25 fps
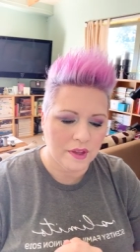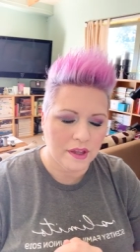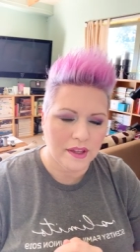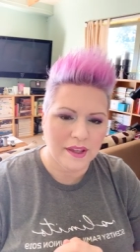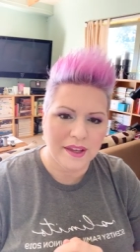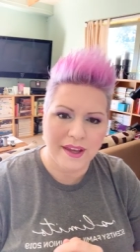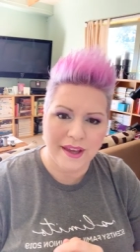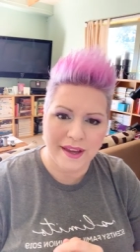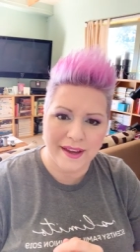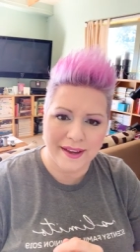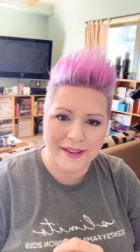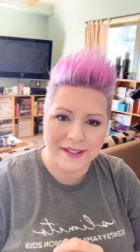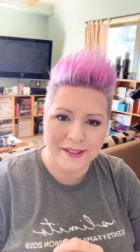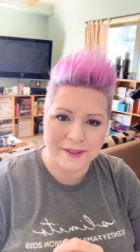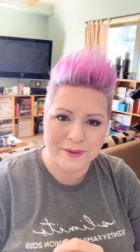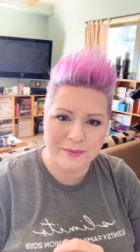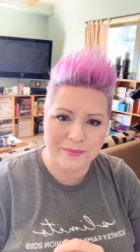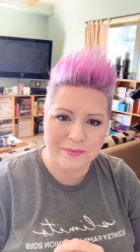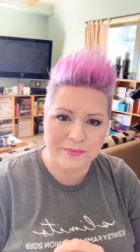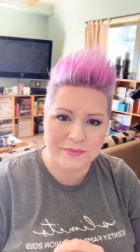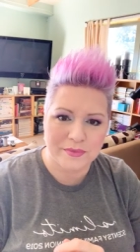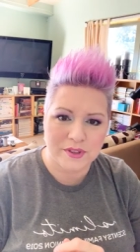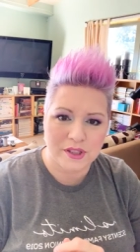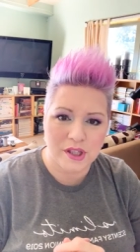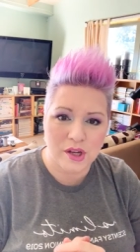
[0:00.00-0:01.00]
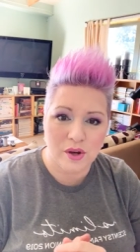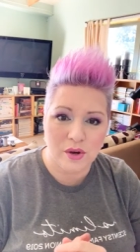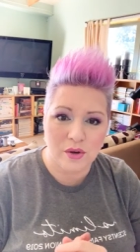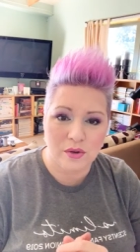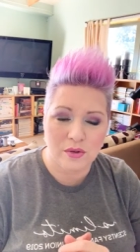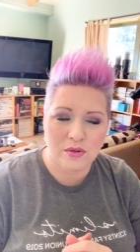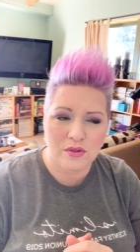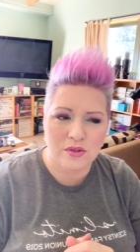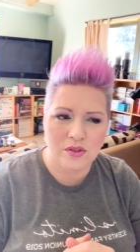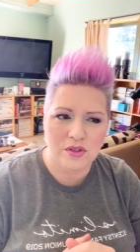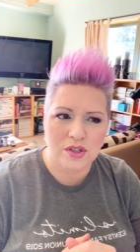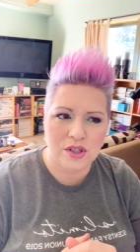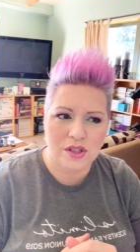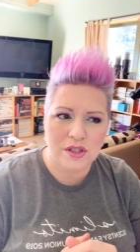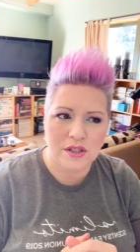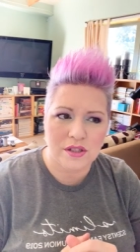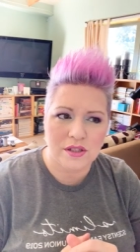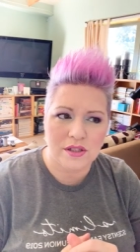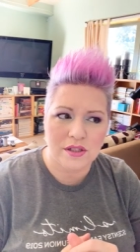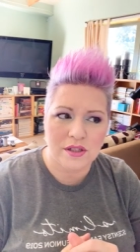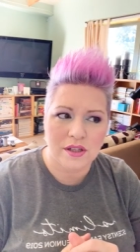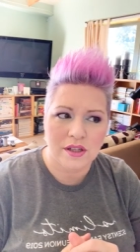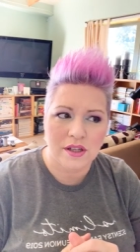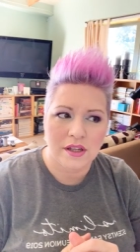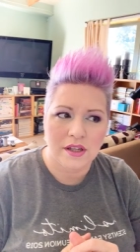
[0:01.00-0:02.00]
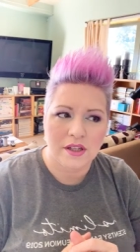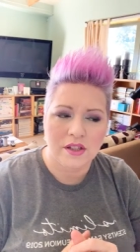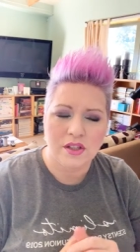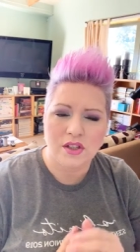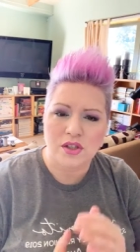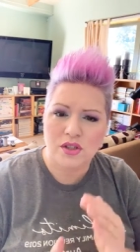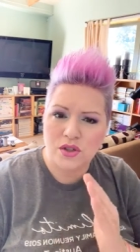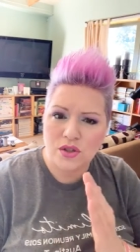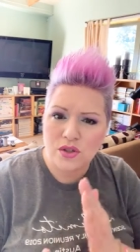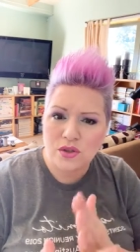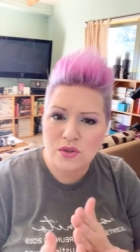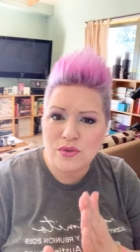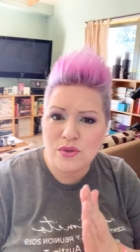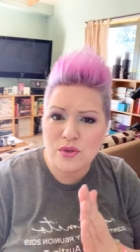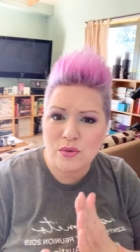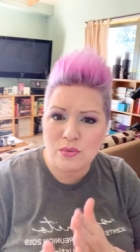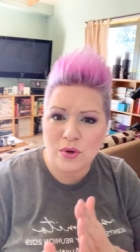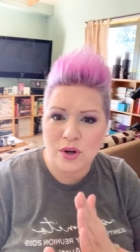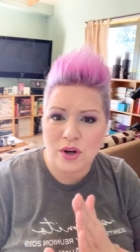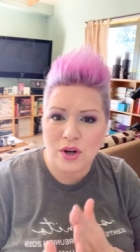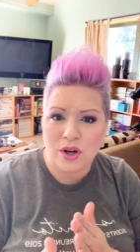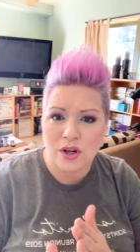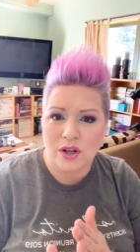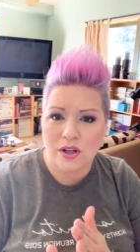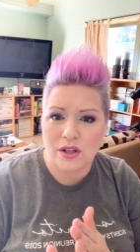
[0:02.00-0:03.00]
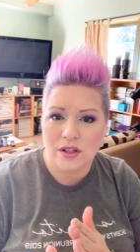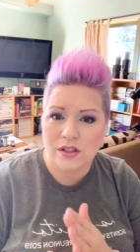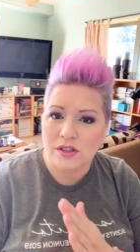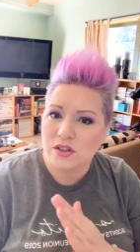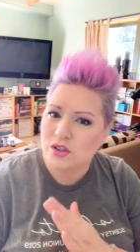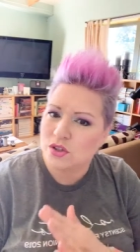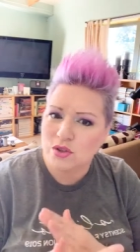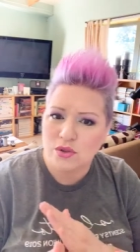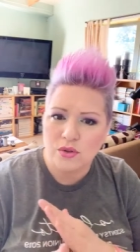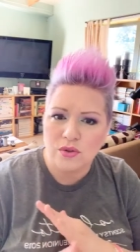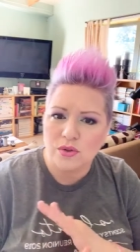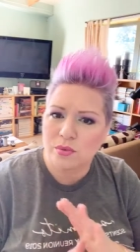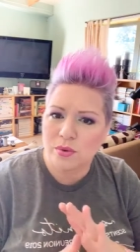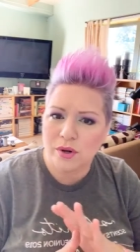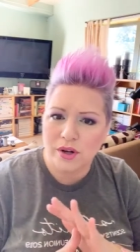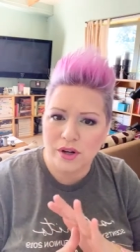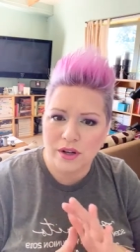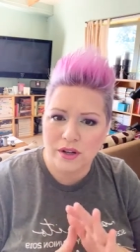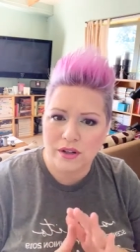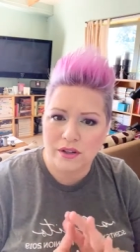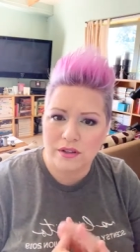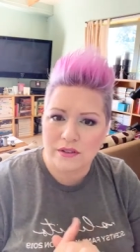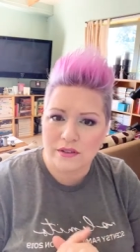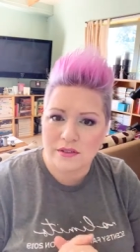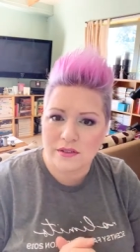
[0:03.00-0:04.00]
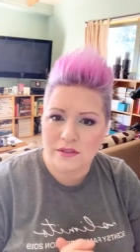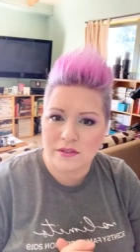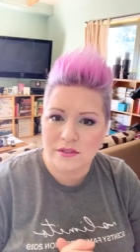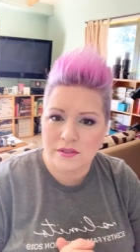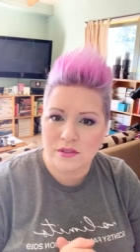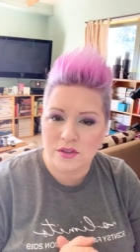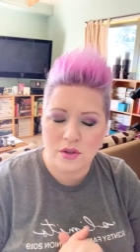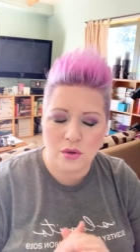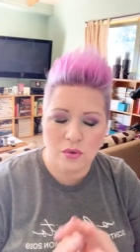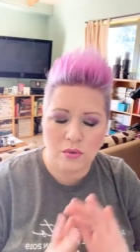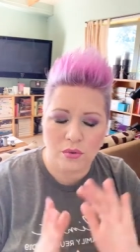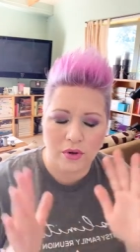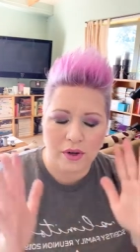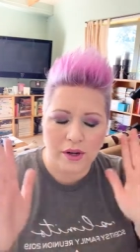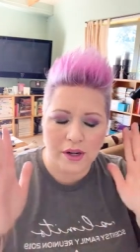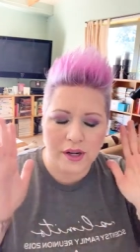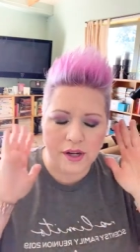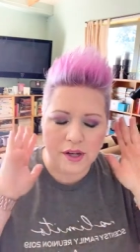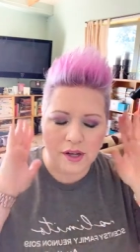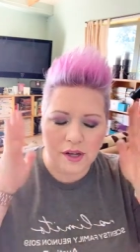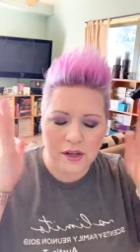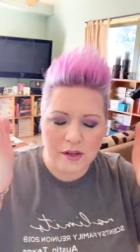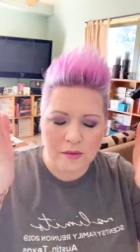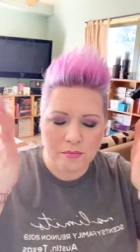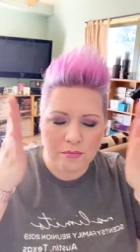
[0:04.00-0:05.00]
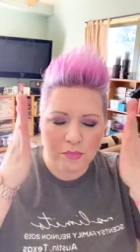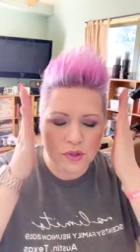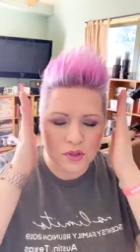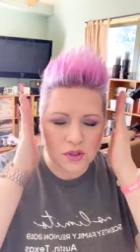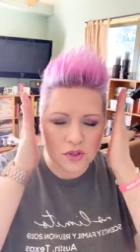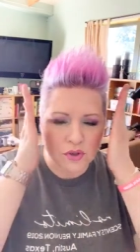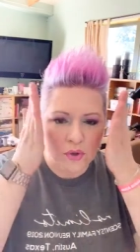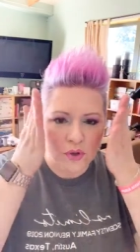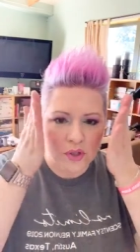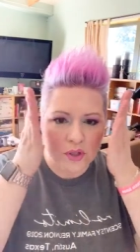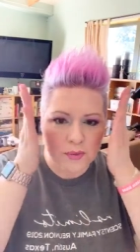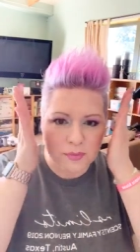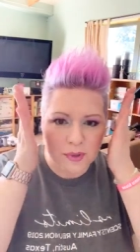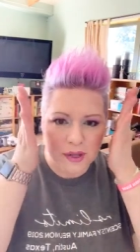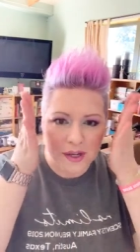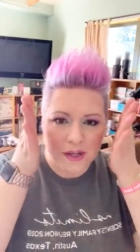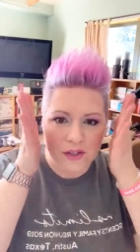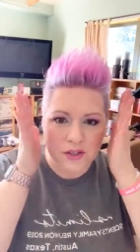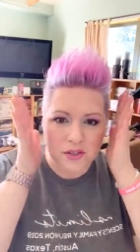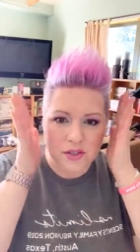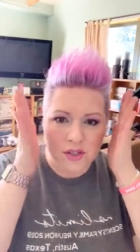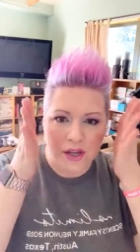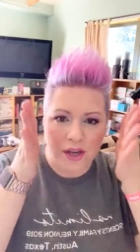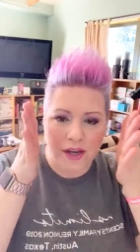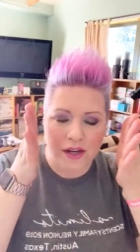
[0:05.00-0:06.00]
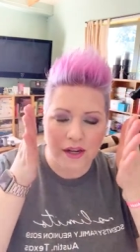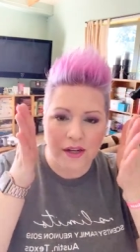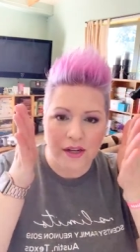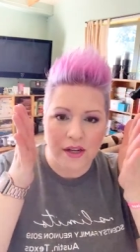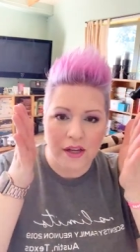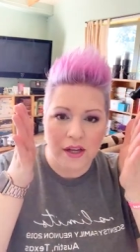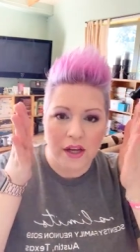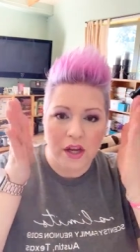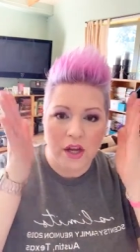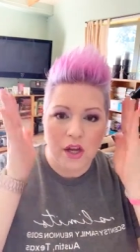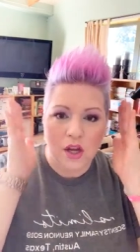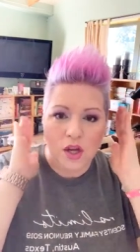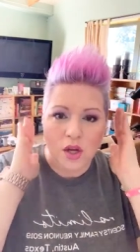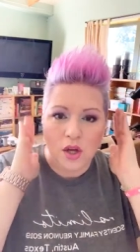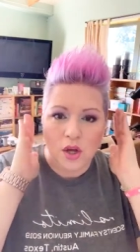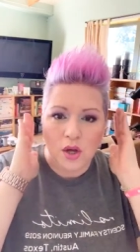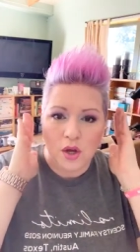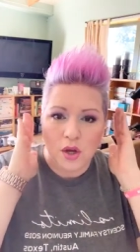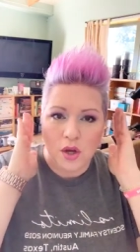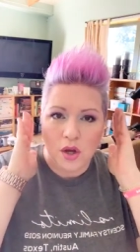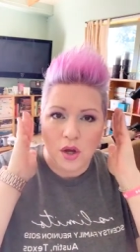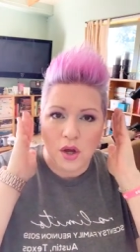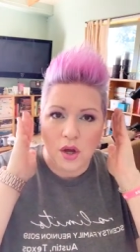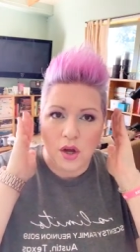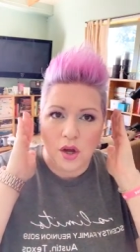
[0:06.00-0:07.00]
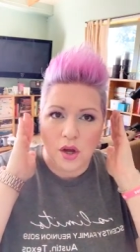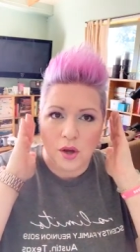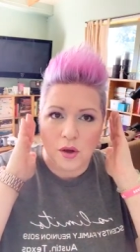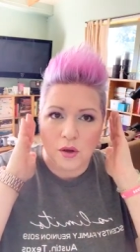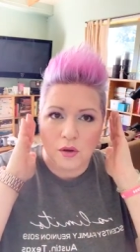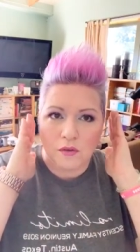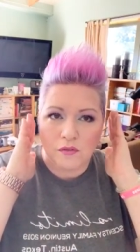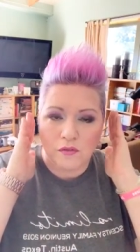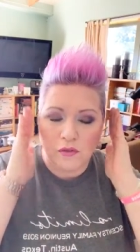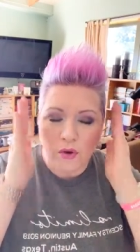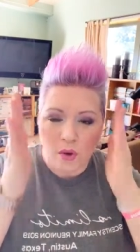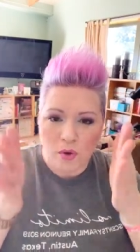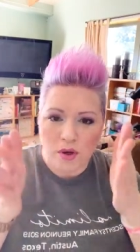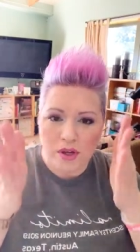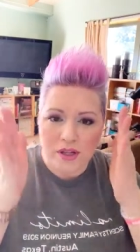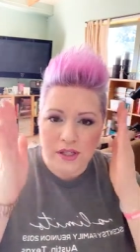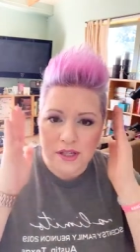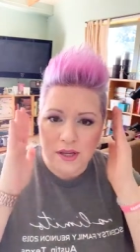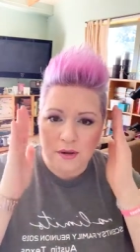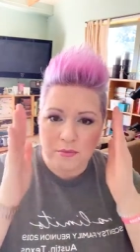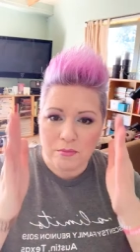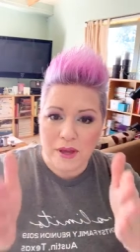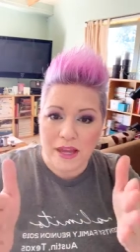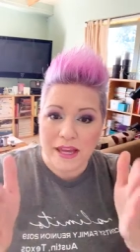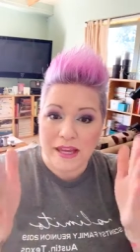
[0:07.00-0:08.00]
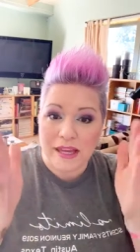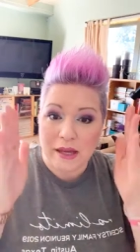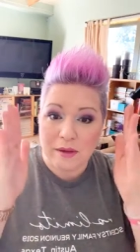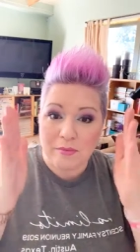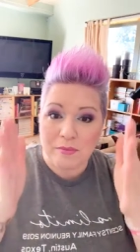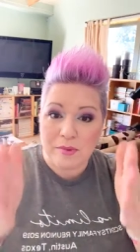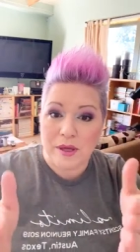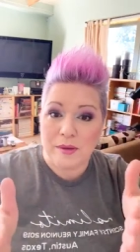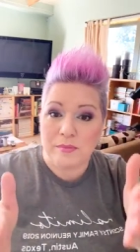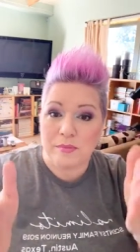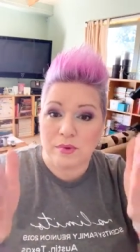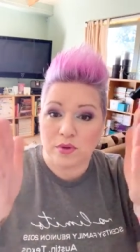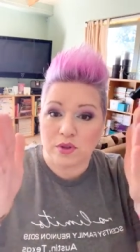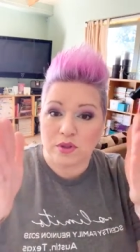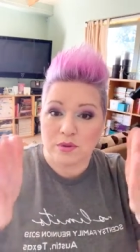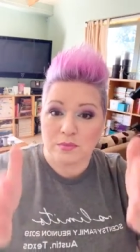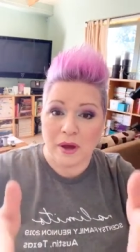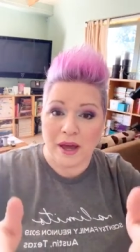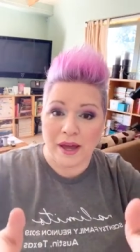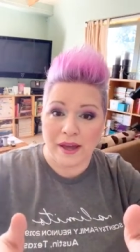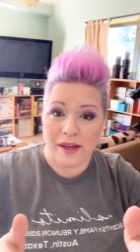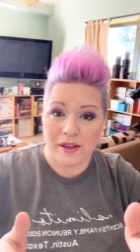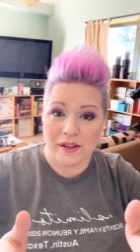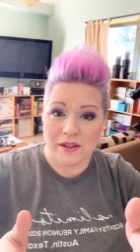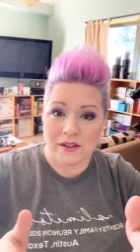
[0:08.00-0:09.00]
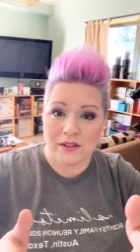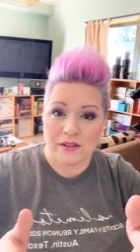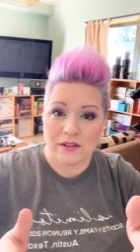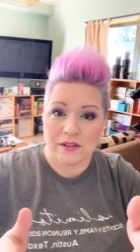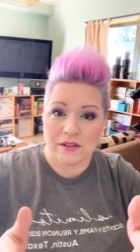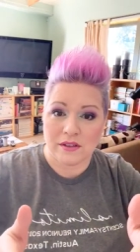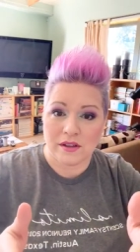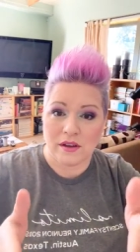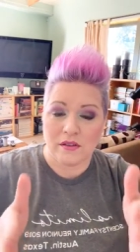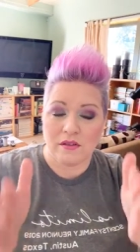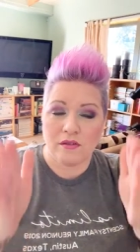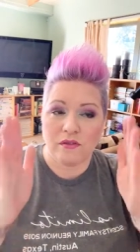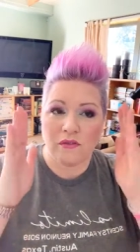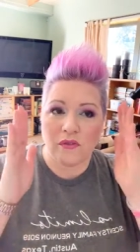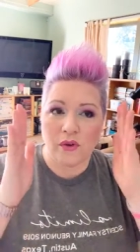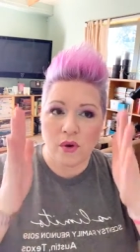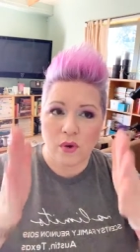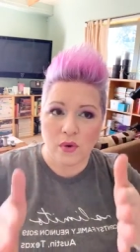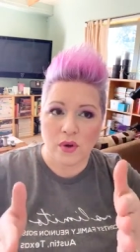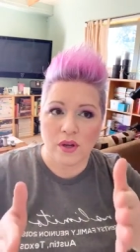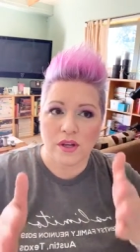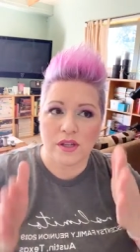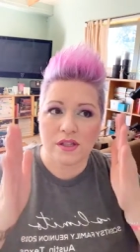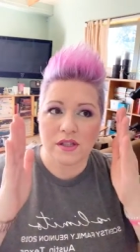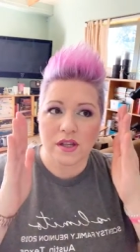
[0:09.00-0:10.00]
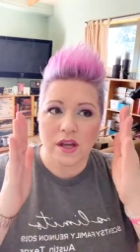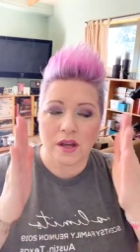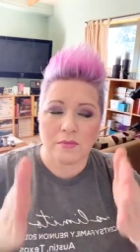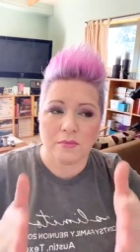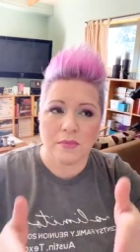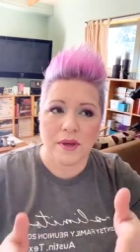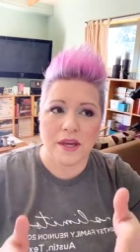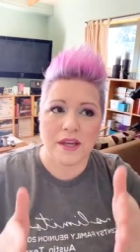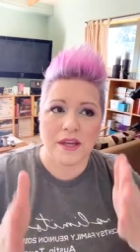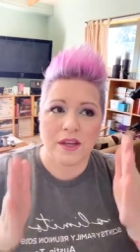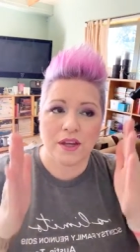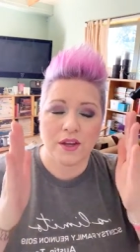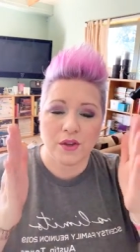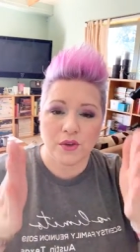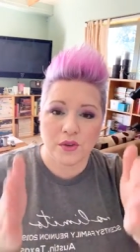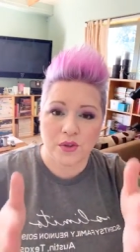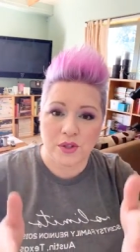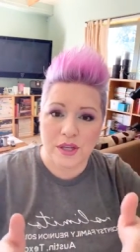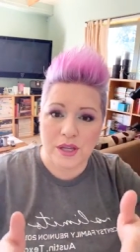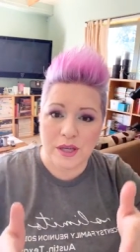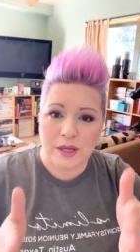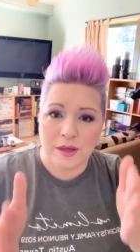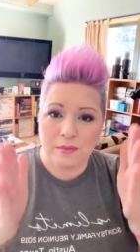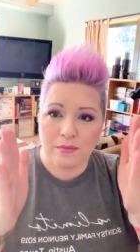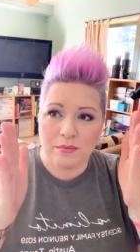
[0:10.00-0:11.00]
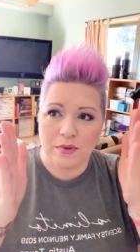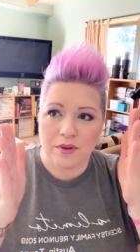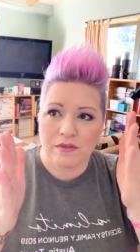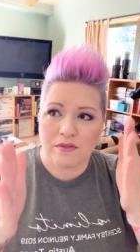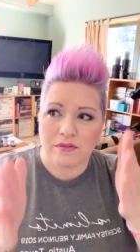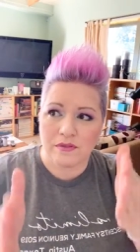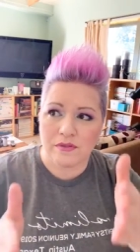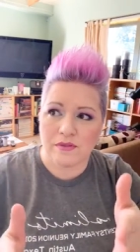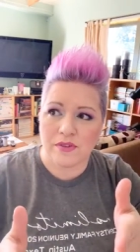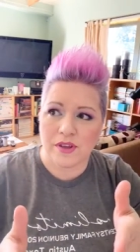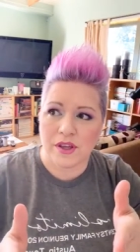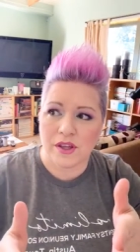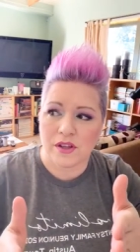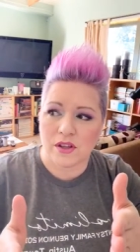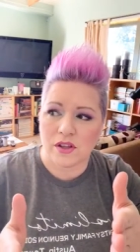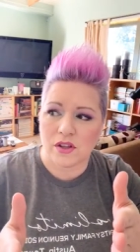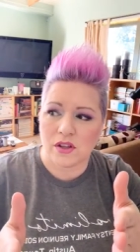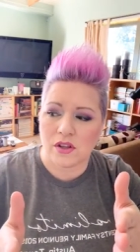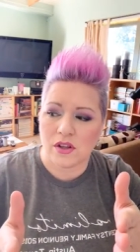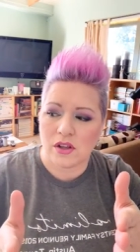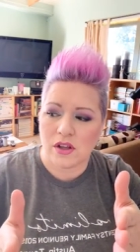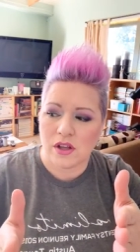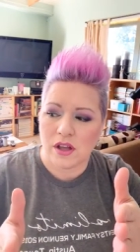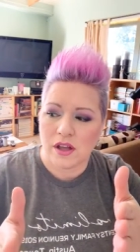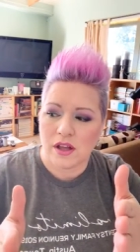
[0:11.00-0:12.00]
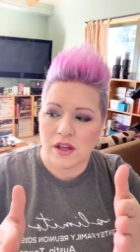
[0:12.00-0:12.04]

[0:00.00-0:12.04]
yeah, so just just do the work. Just do the work. Don't worry. Put your horse blinders on. Focus on making people smile. Focus on making your team feel